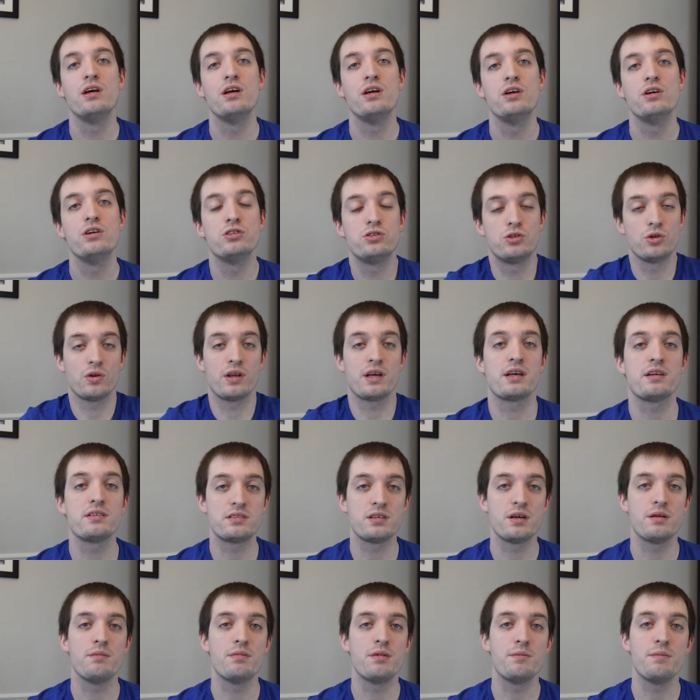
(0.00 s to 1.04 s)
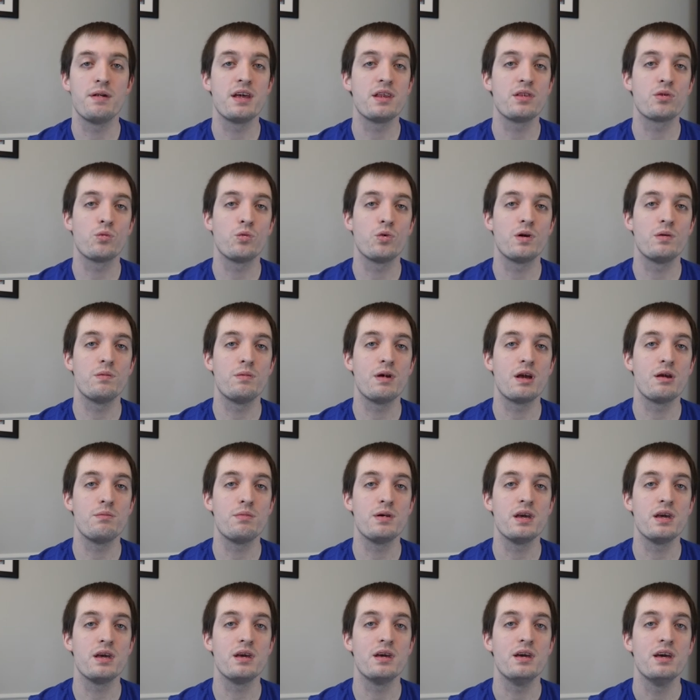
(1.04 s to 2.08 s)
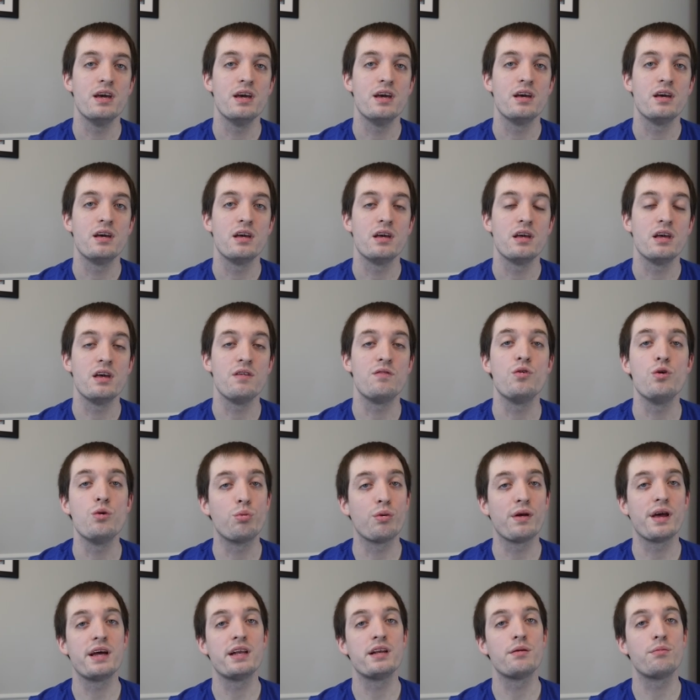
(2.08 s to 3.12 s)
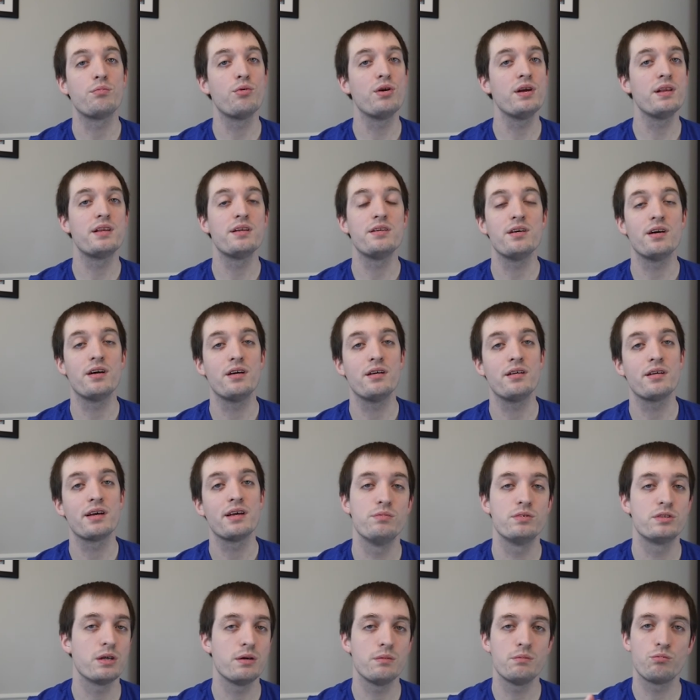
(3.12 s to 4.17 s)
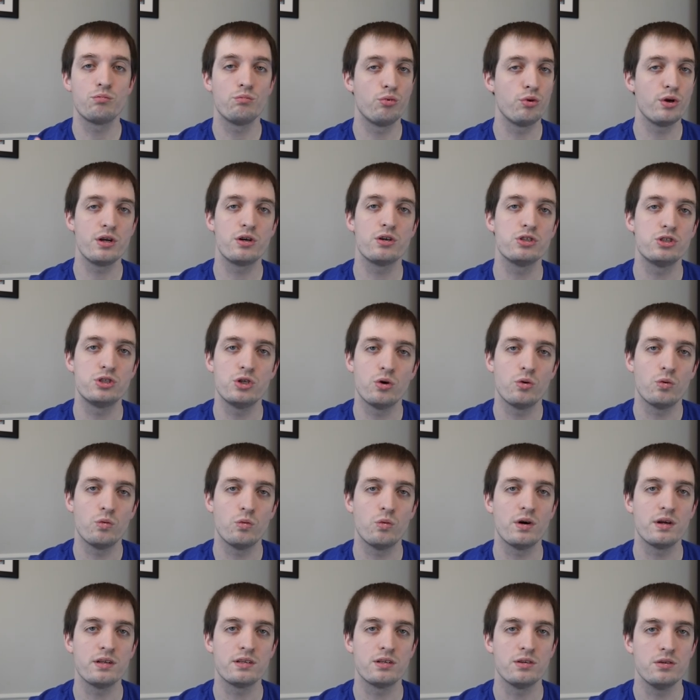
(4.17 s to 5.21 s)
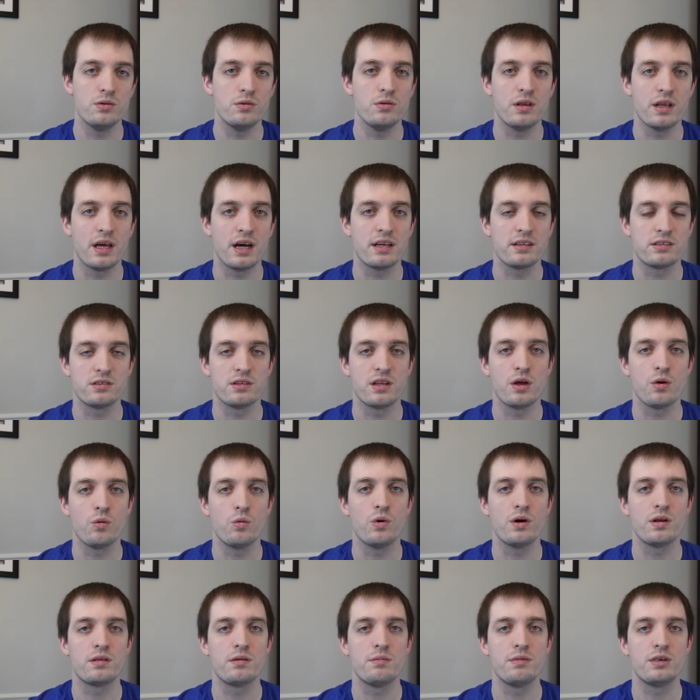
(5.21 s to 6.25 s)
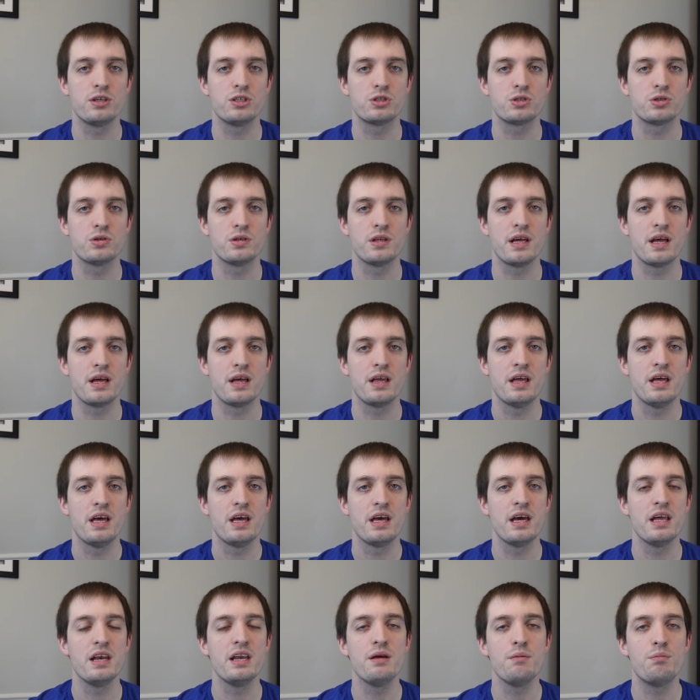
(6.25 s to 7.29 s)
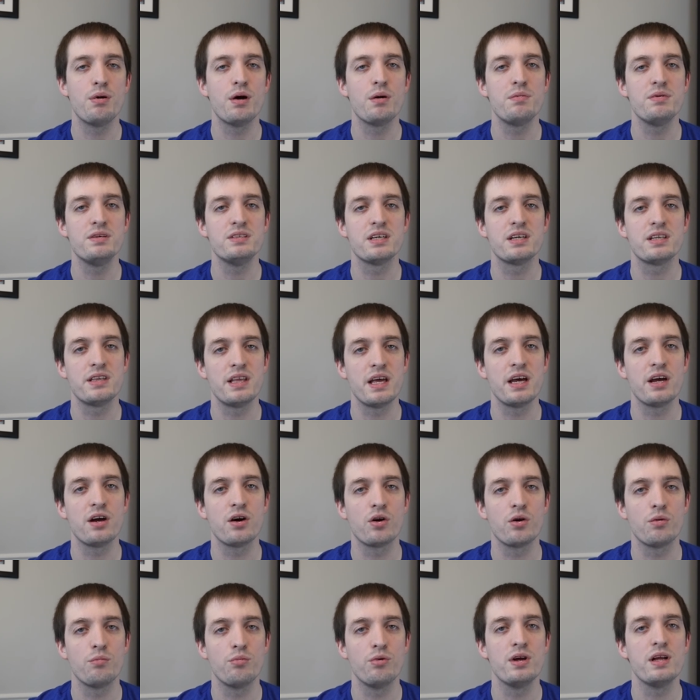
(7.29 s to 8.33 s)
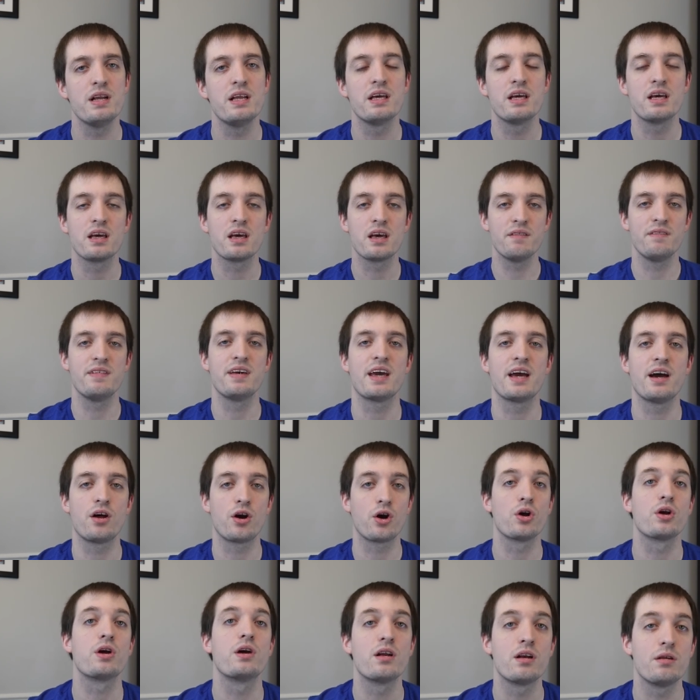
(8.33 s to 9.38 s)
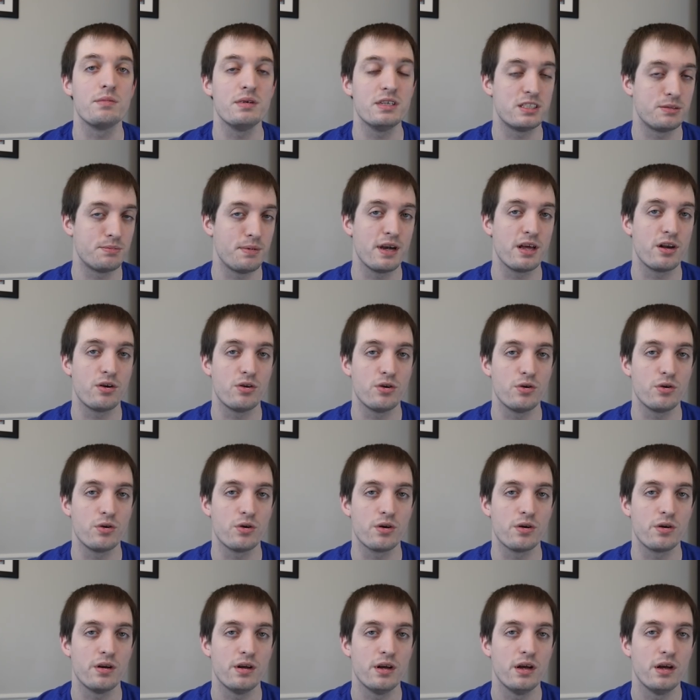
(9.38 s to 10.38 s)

So like I said, the main one may be if you plan to breed the dog, some breeders don't want to do that. So they want to make sure that any puppies that they are breeding and giving out are going to be spayed or neutered.